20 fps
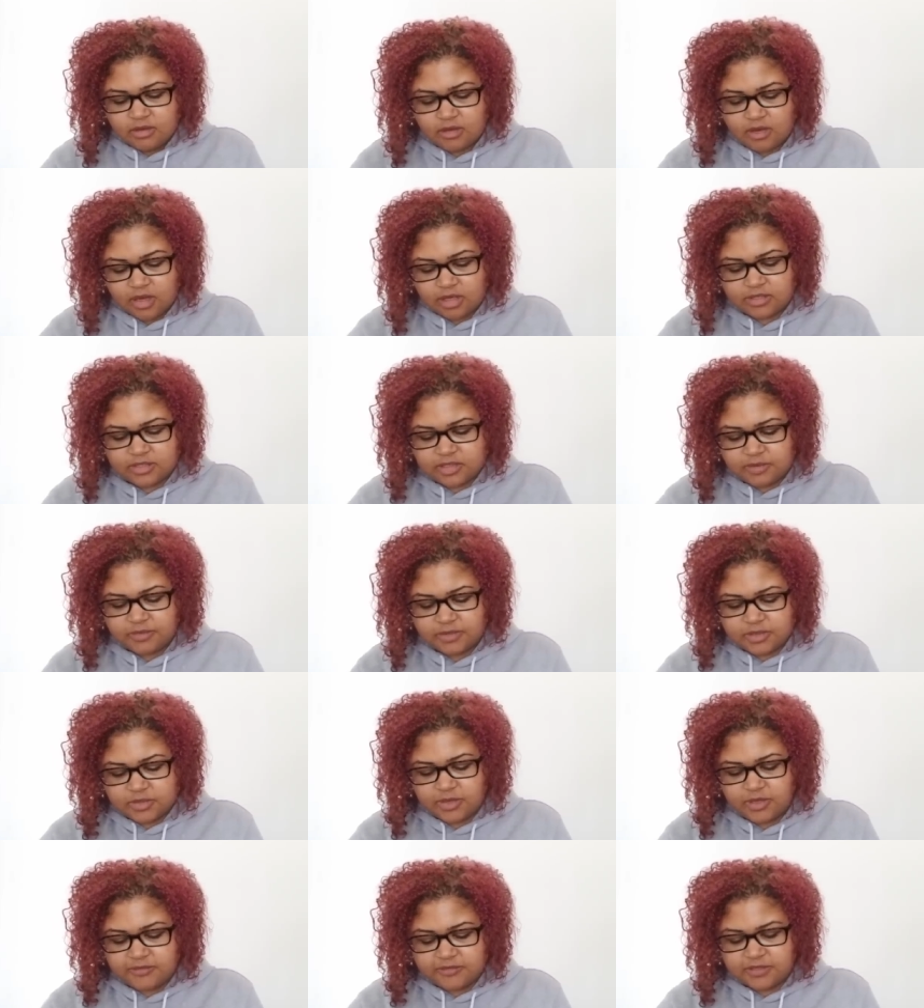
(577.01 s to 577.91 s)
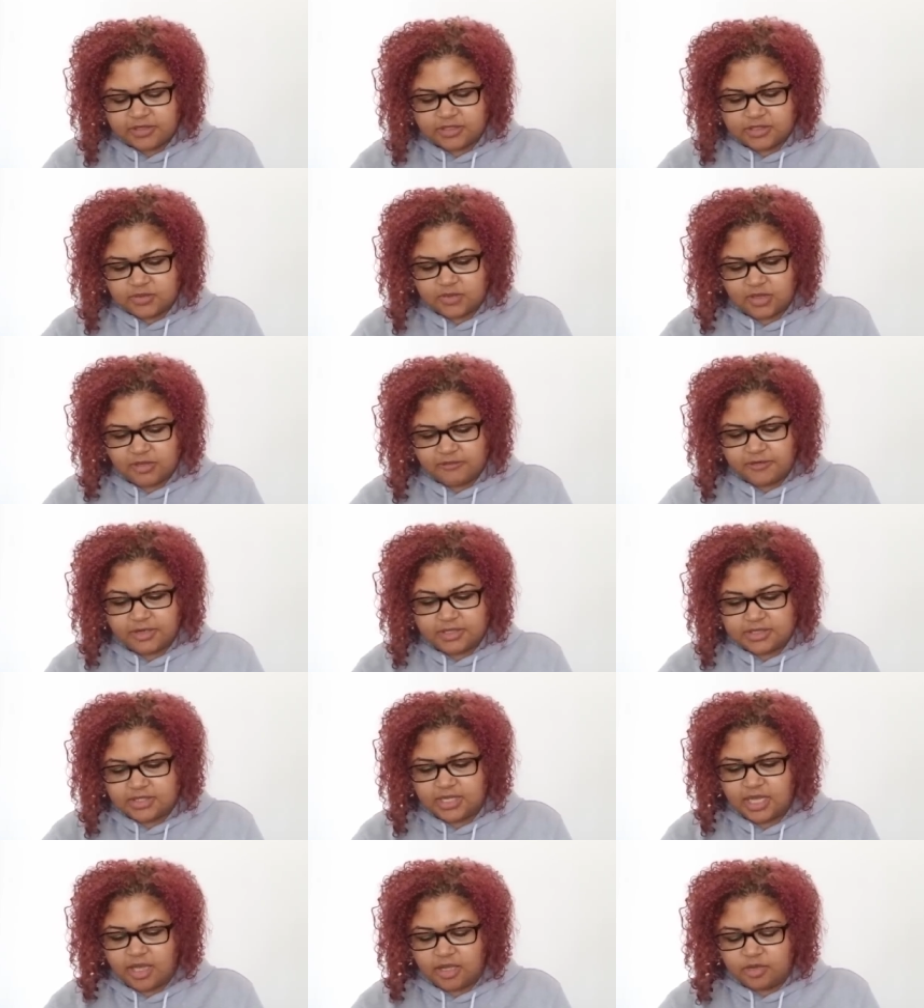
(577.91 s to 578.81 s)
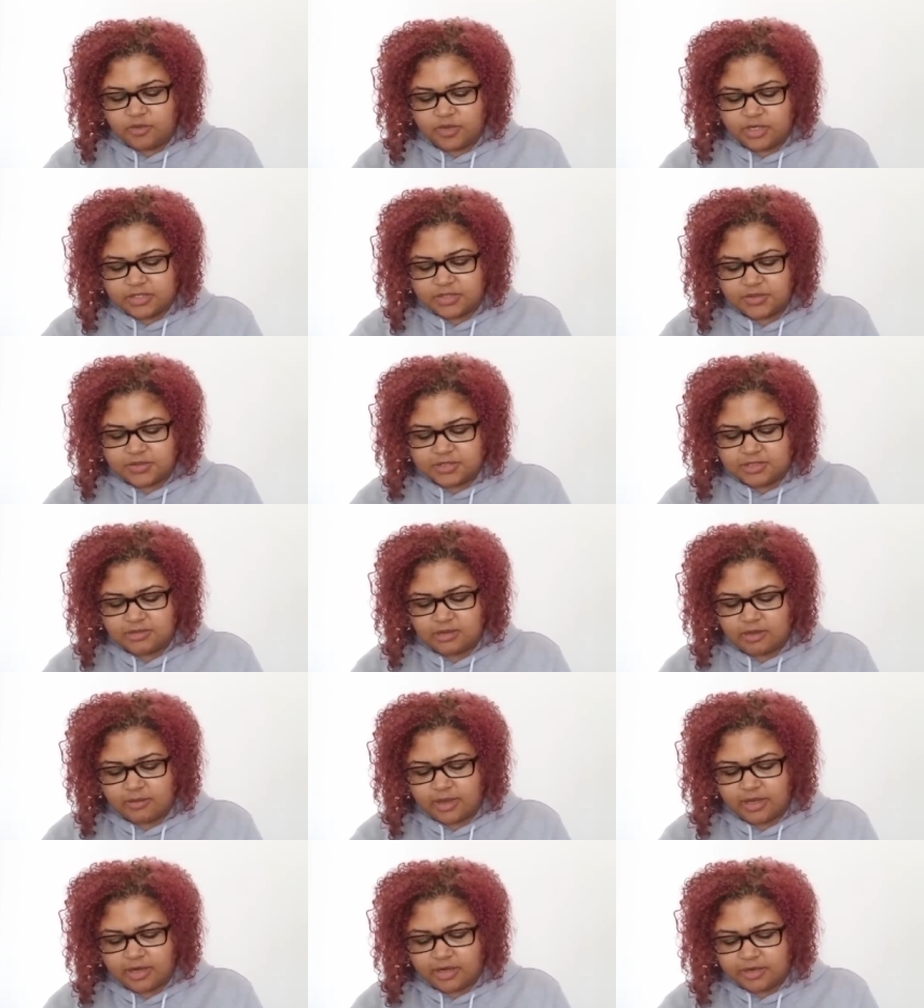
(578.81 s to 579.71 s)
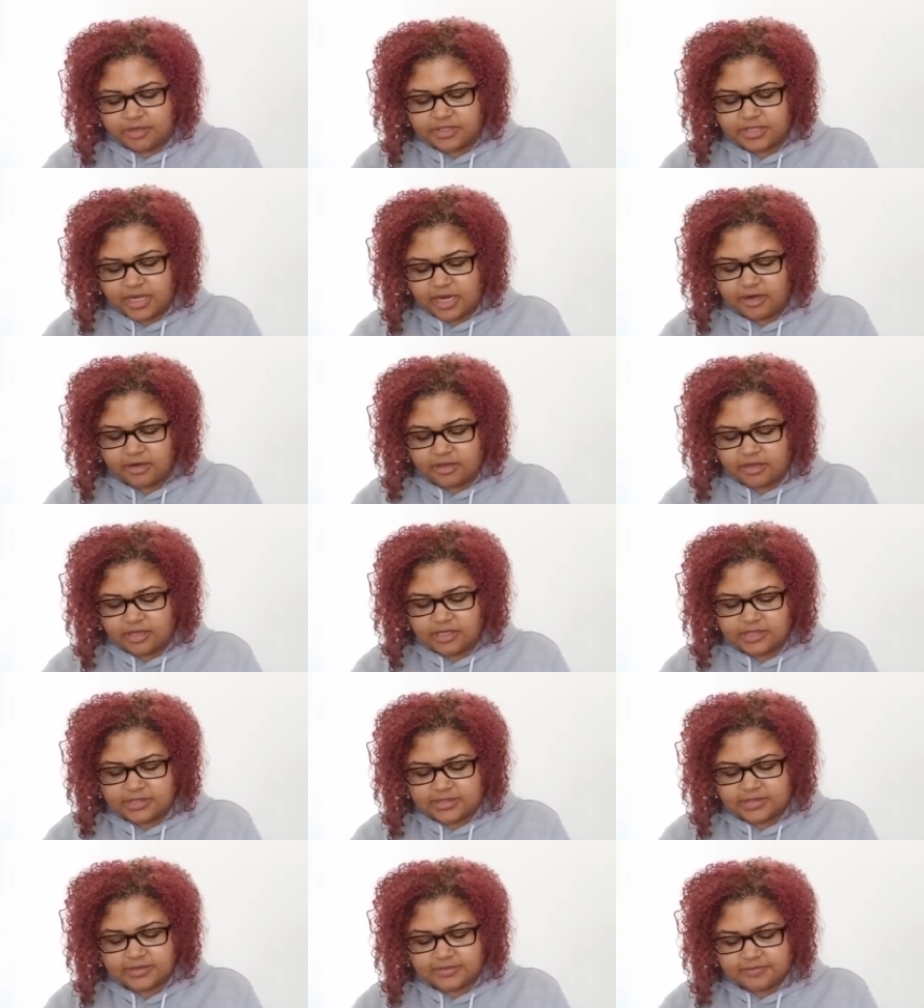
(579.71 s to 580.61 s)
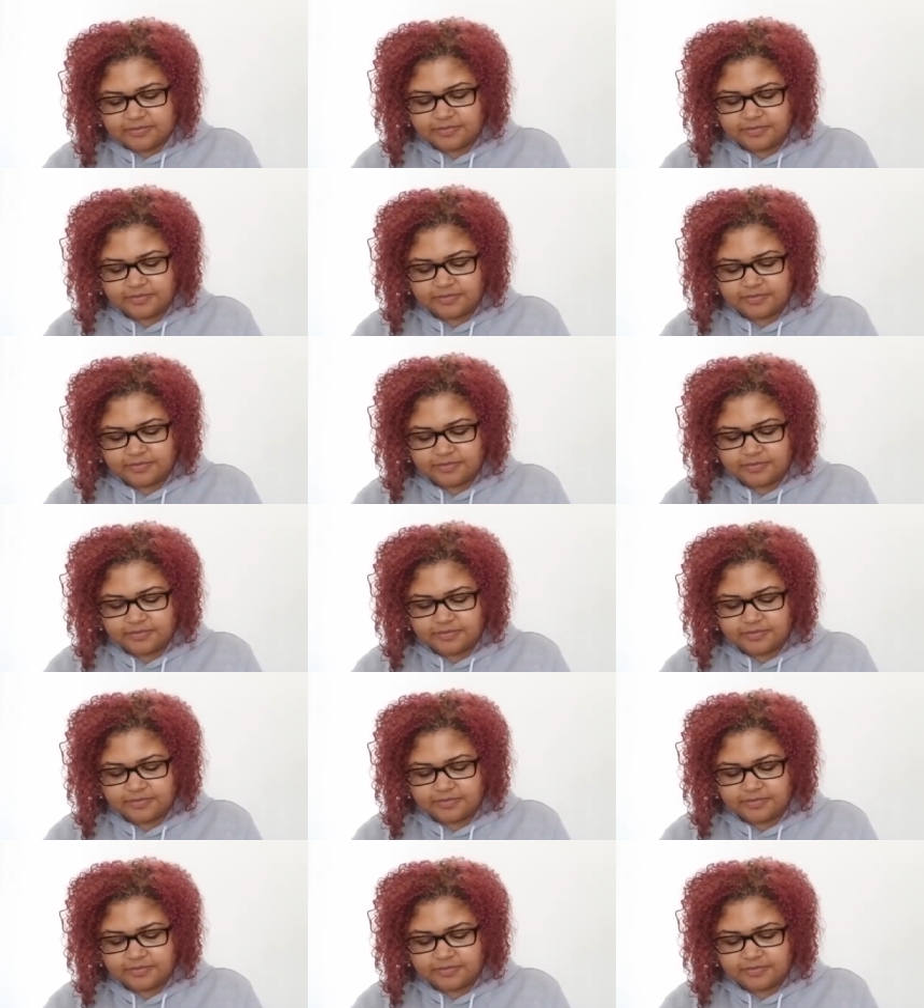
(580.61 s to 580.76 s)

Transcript: October 12th to the 21st. Yeah, and you want to do something about it. You're tired of this.